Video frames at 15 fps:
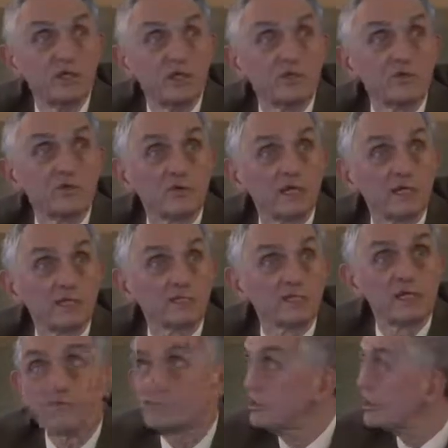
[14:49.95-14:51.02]
in order to
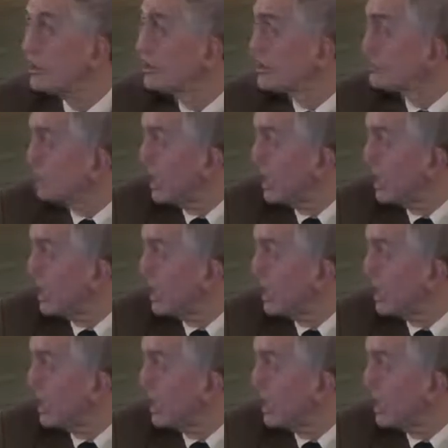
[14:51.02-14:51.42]
save German